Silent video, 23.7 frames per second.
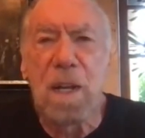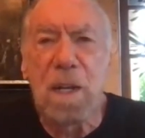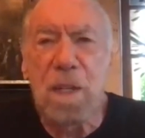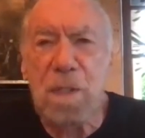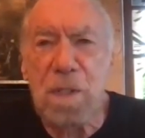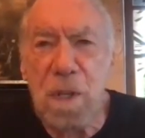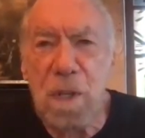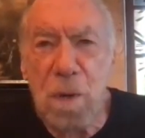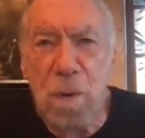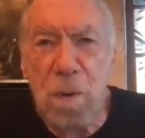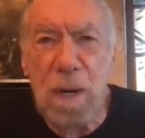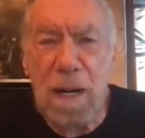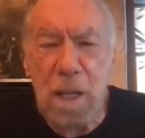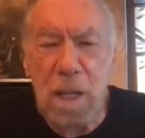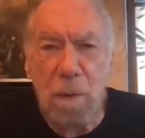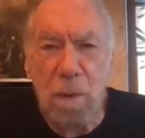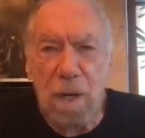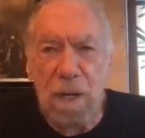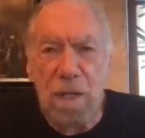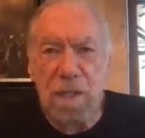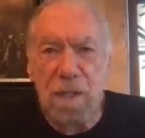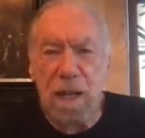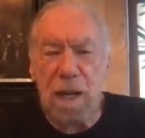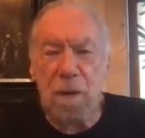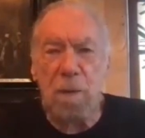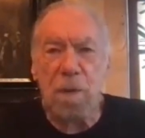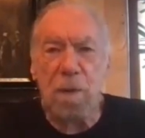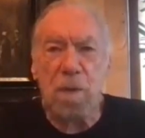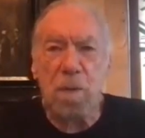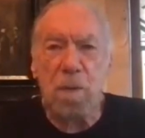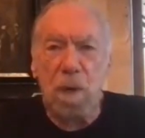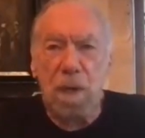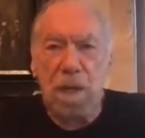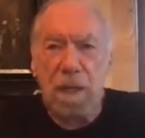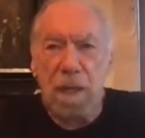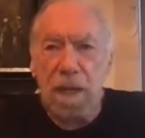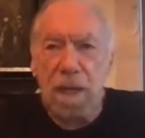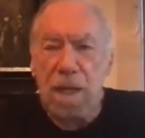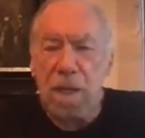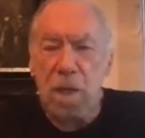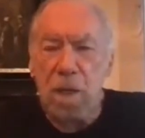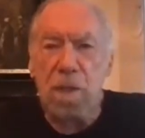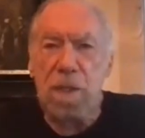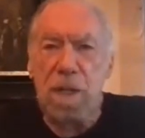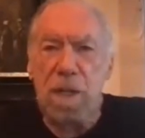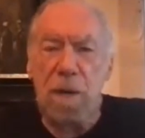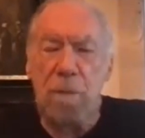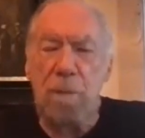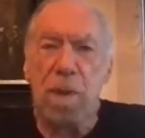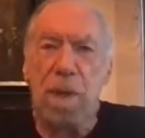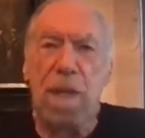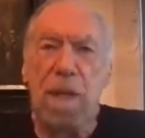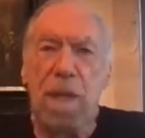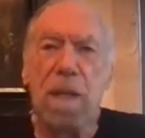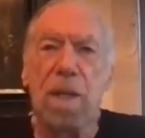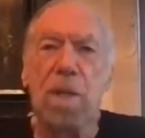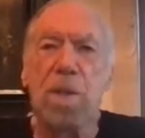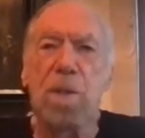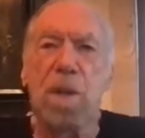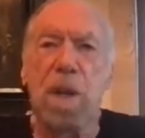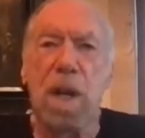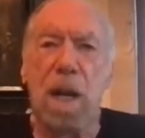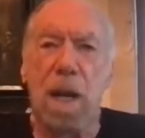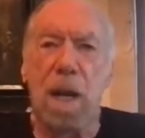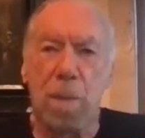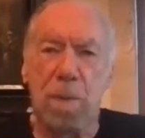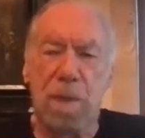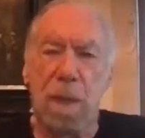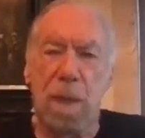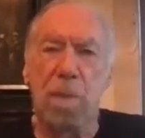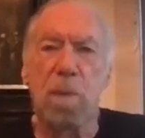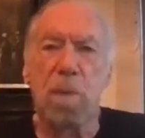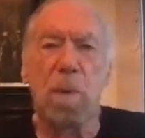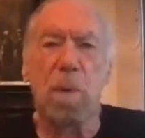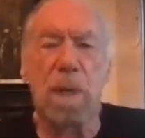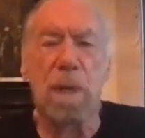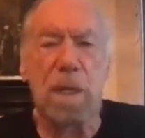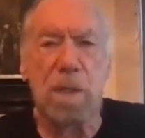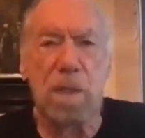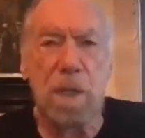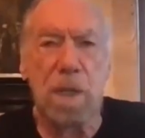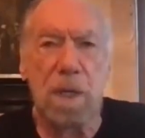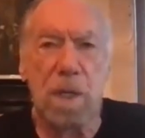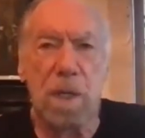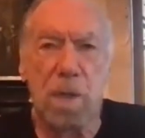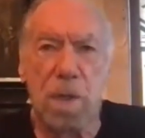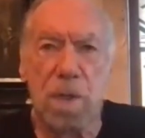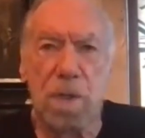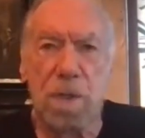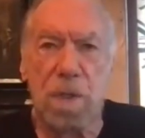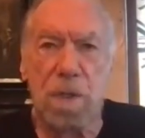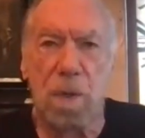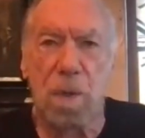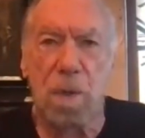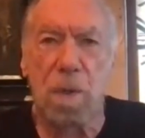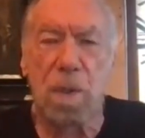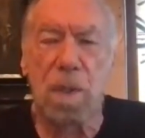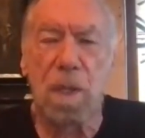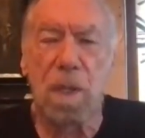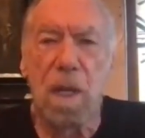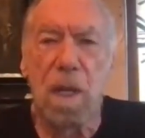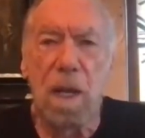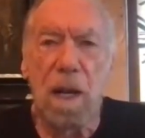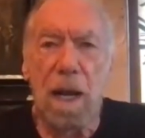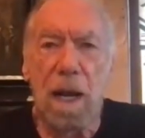So, anyways, I was working. I used to have pretty good jobs. I'm 26 years old.